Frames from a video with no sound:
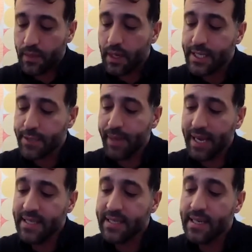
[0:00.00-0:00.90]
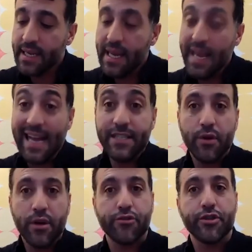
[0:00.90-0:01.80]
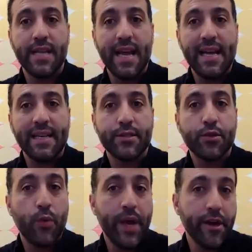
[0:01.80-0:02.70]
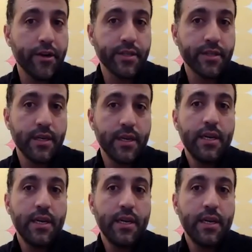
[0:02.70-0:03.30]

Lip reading: speech, and to understand Twitter's